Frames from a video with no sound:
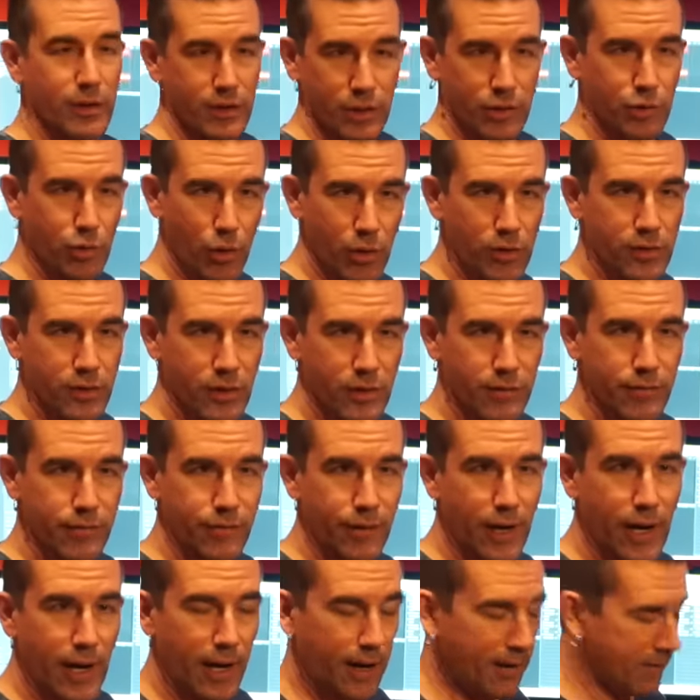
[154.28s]
the controls on
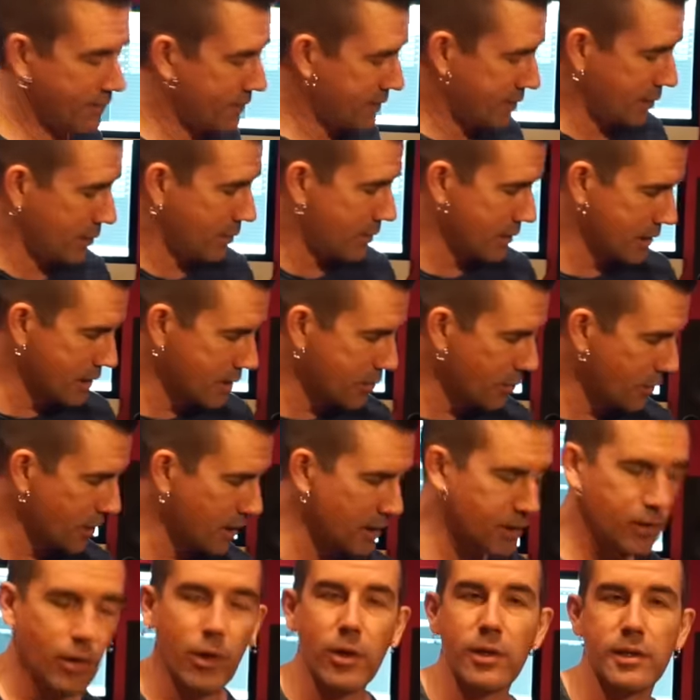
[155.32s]
5. So this is what the
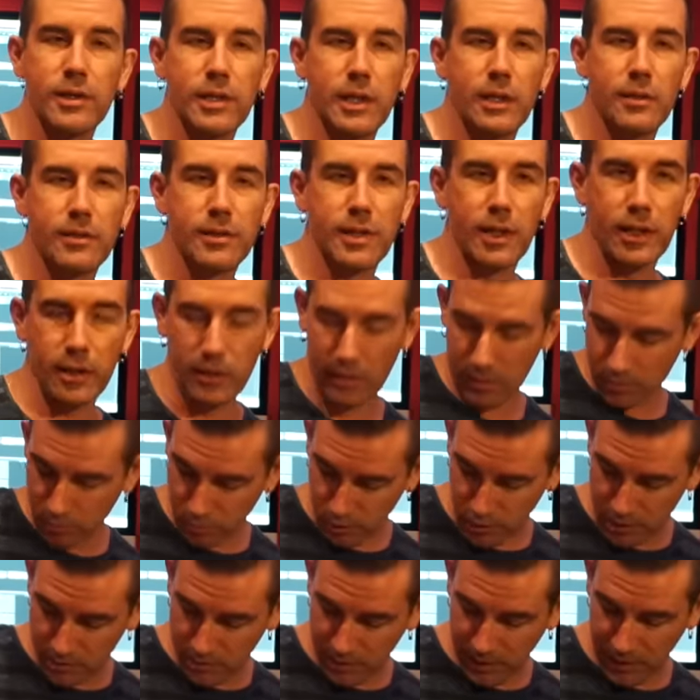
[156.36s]
guitar sounds like on the
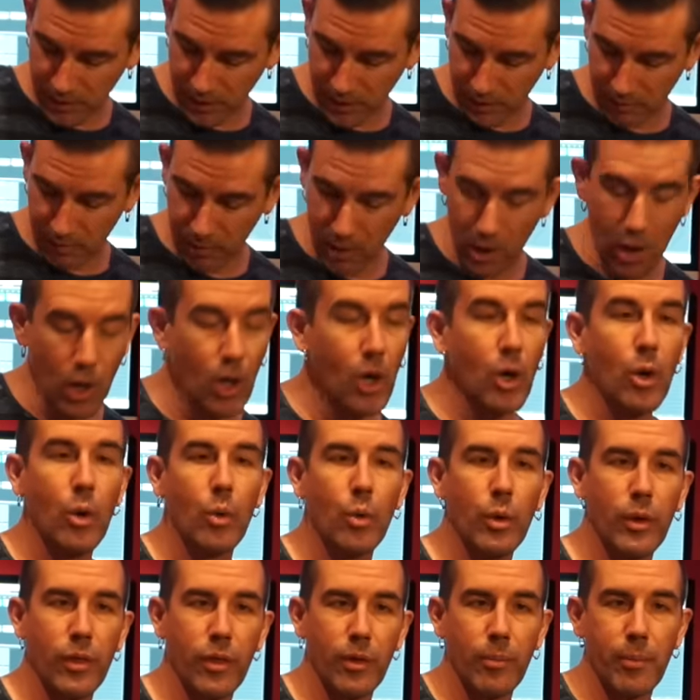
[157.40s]
bridge pickup
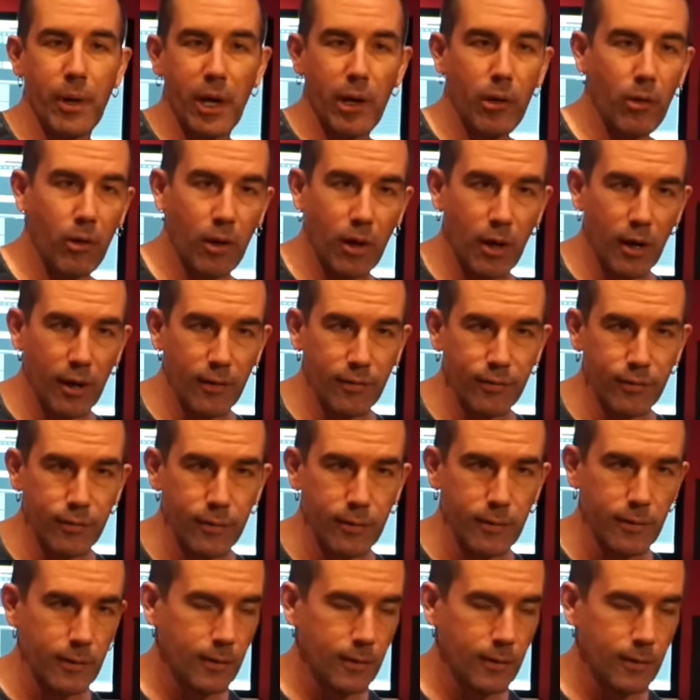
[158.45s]
with the pedal off.